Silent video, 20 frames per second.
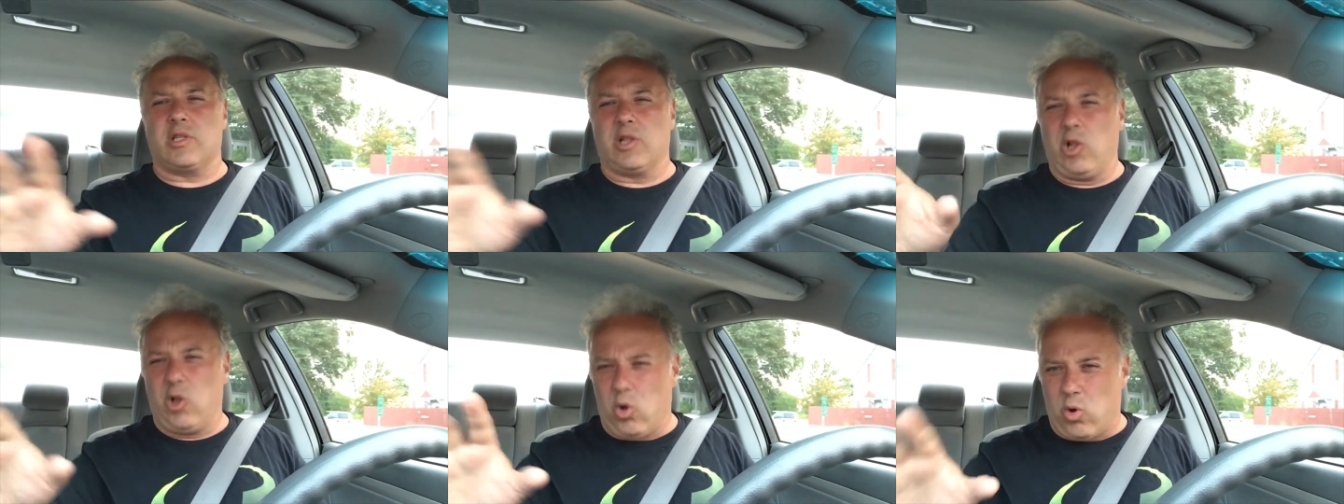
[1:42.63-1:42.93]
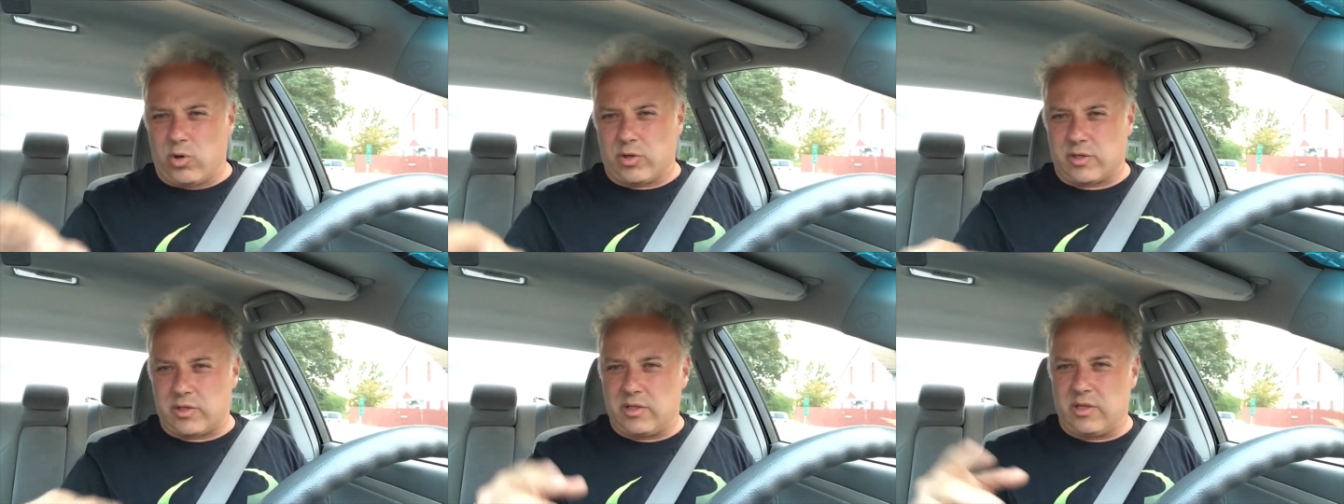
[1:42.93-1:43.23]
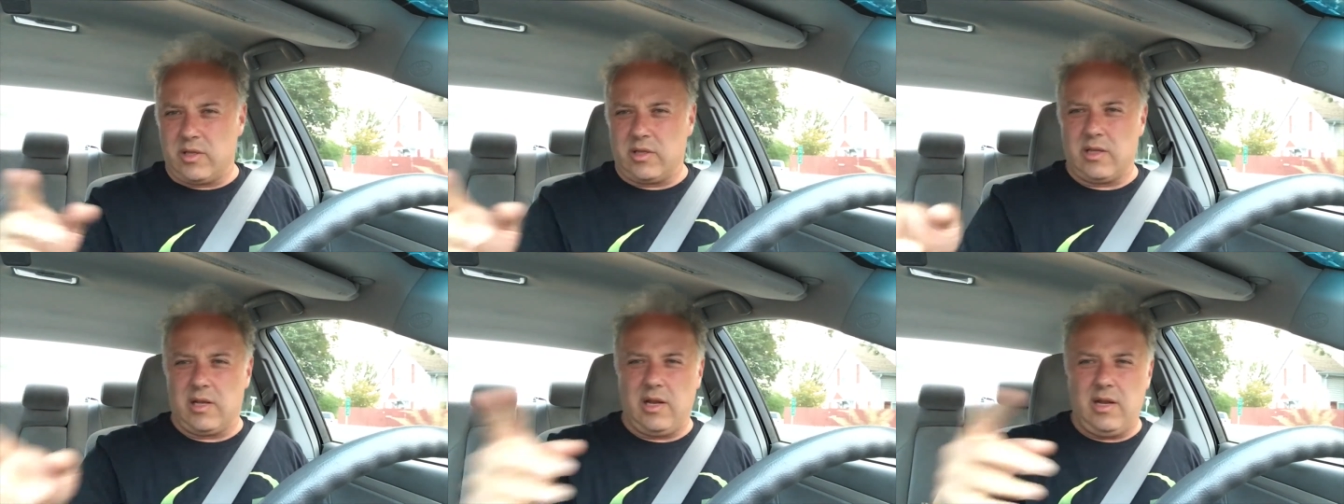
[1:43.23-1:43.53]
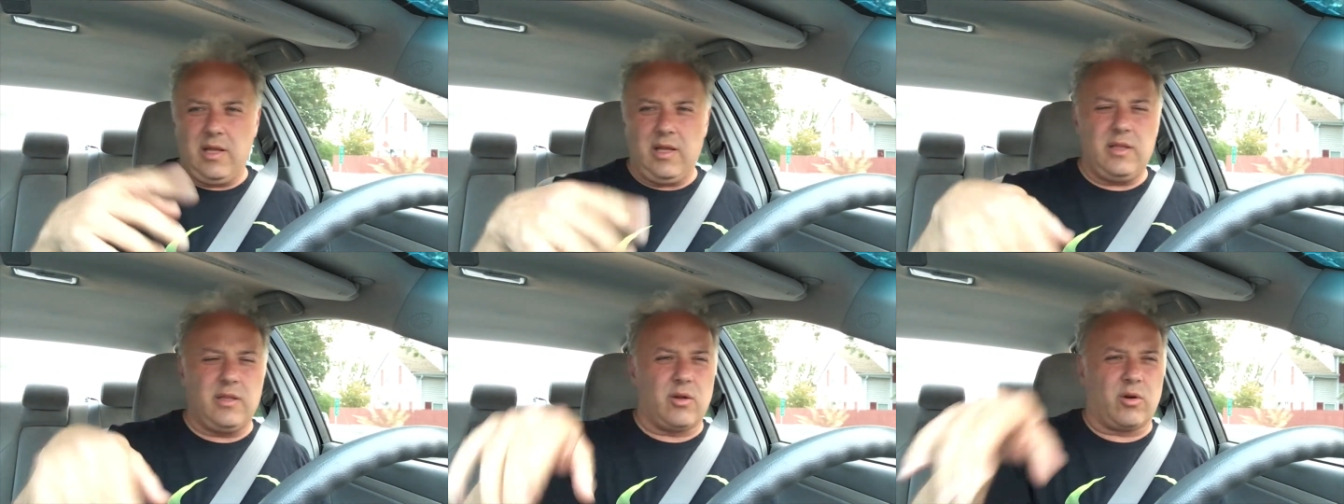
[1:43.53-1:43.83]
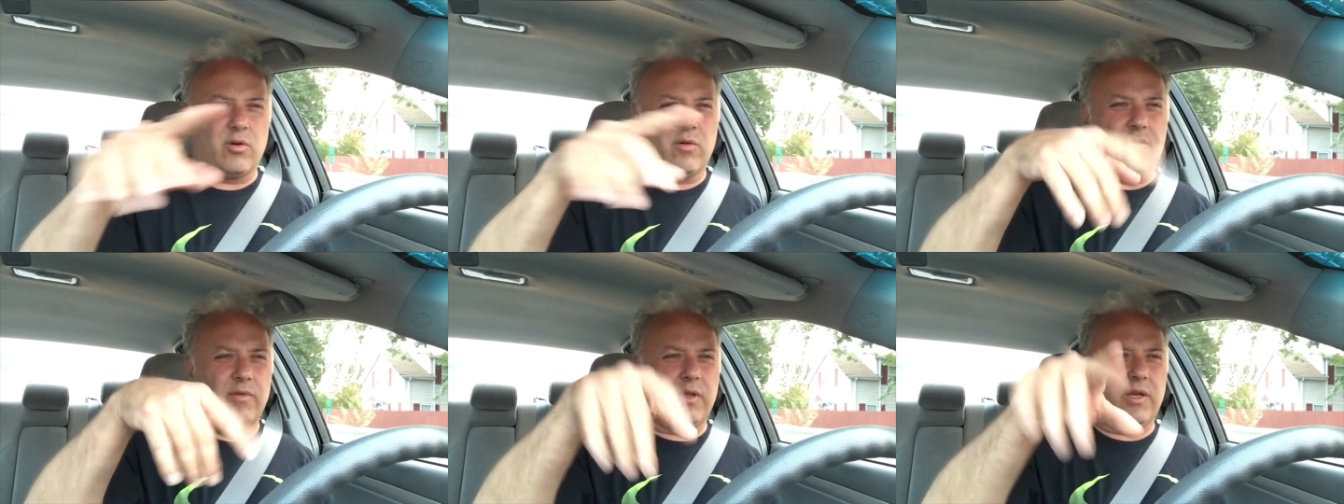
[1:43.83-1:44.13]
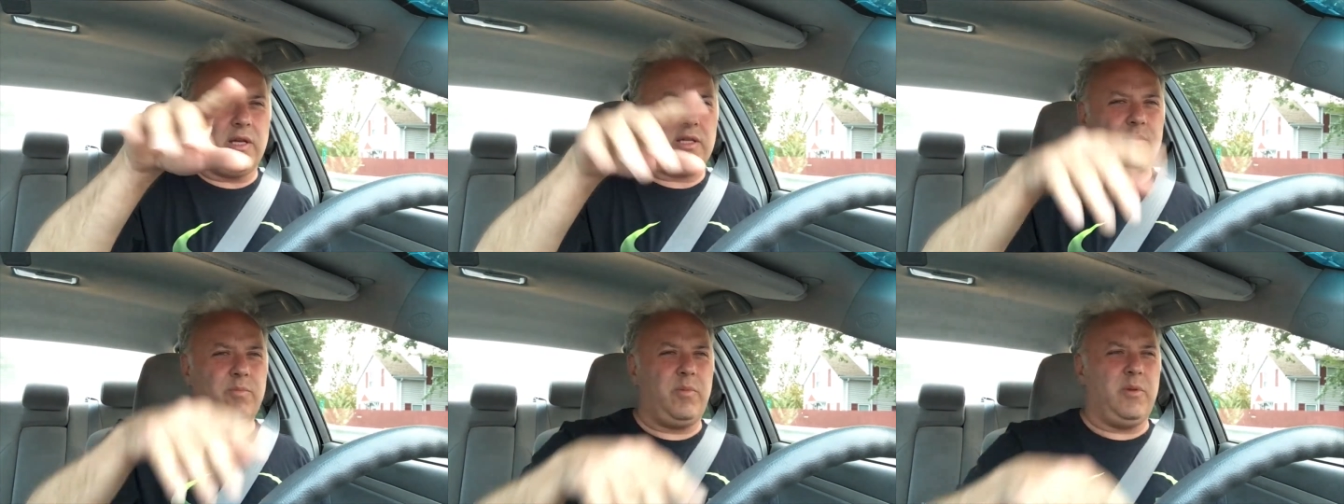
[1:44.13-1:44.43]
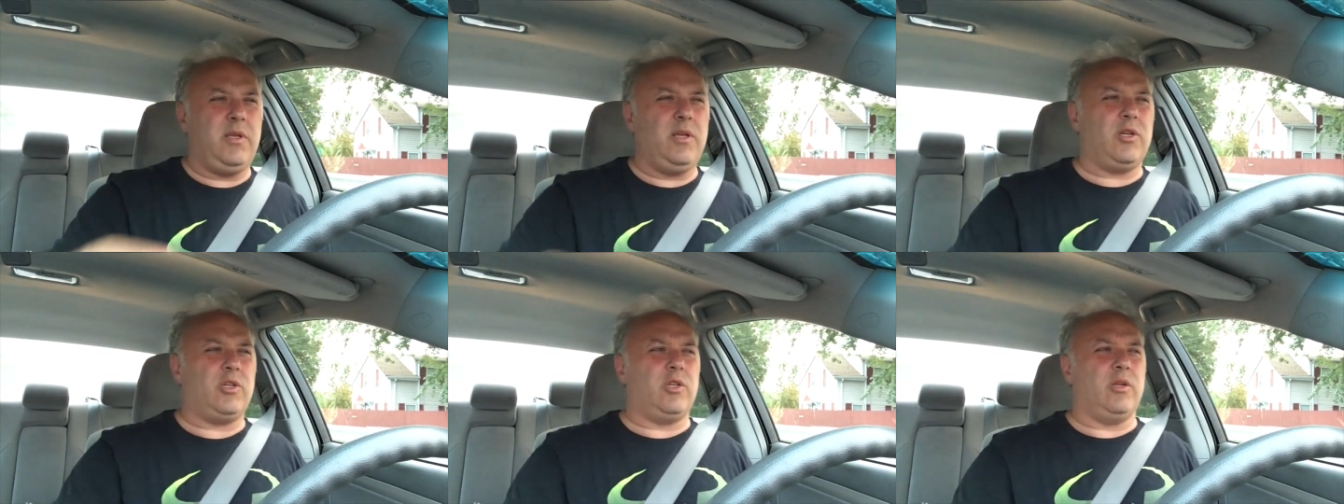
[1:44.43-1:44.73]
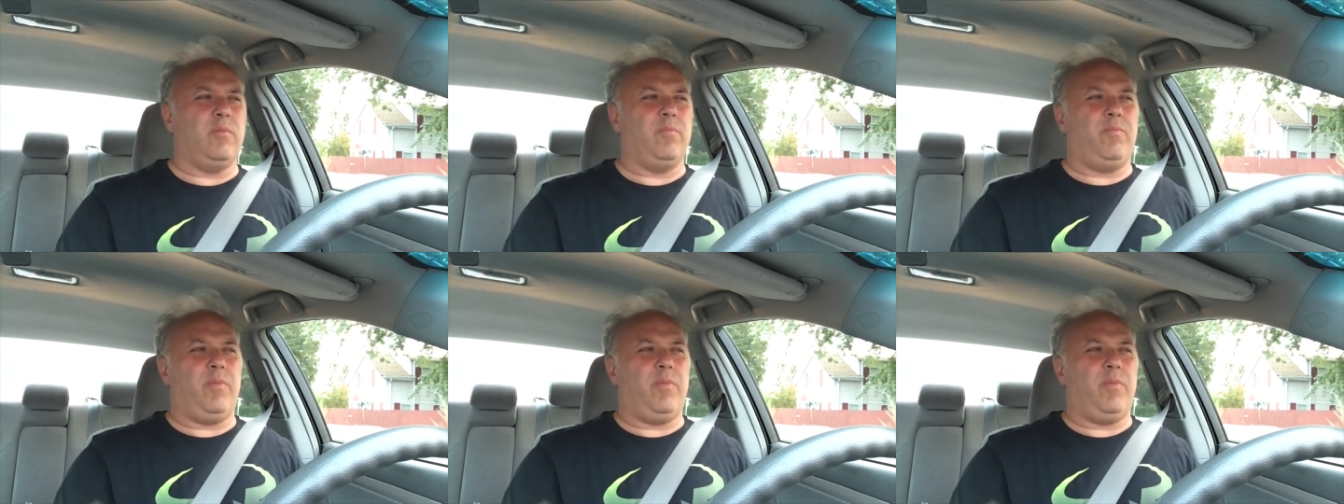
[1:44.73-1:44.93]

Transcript: lost and the leader of the expedition